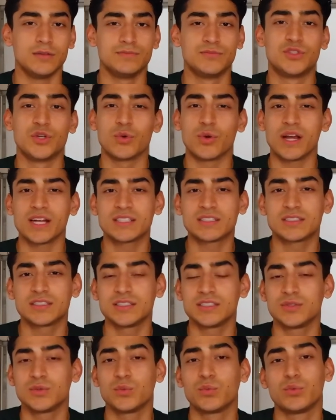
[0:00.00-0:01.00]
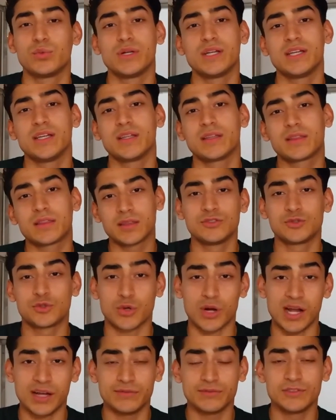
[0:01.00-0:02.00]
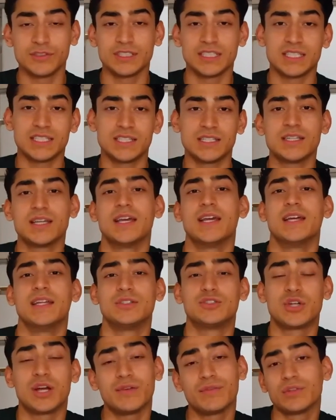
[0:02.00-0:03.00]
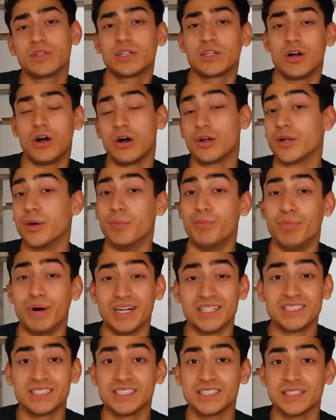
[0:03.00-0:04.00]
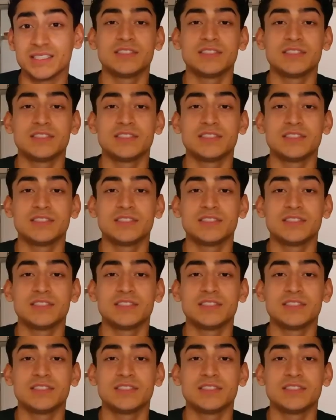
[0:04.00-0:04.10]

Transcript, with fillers: direction with traveling and traveling on a budget.